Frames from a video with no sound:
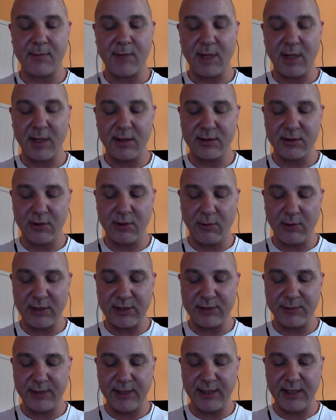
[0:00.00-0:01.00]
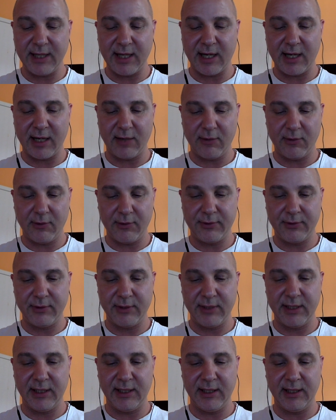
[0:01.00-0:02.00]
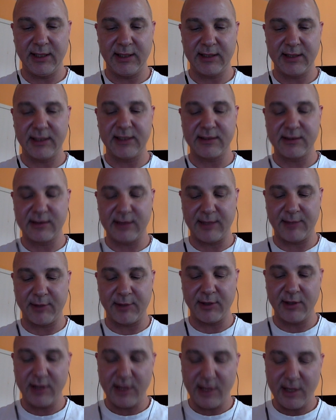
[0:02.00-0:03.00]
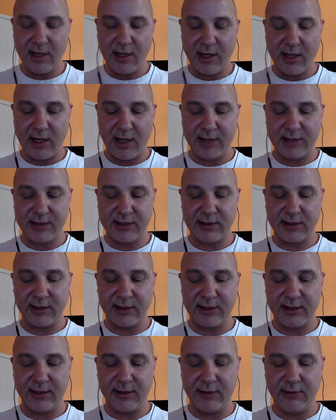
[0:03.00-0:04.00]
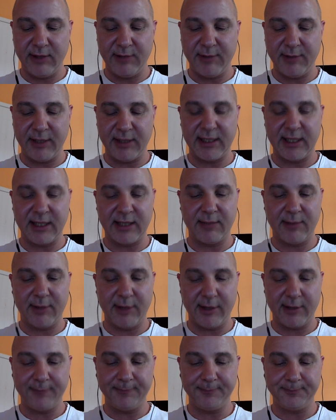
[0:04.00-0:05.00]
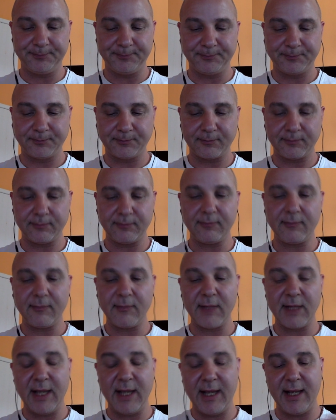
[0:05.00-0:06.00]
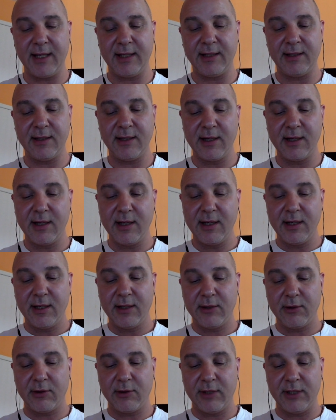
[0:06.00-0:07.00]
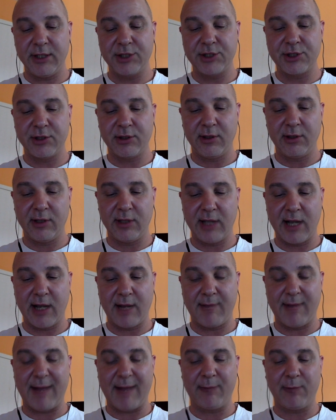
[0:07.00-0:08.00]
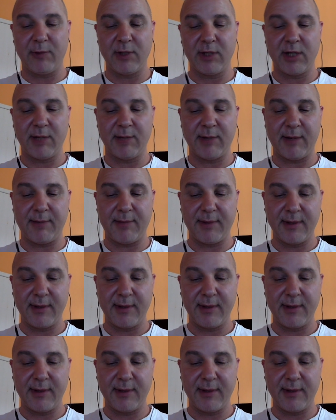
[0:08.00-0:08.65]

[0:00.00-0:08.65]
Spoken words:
So once we go through the disclaimer, just click the agree button at the bottom and your initial map will come up.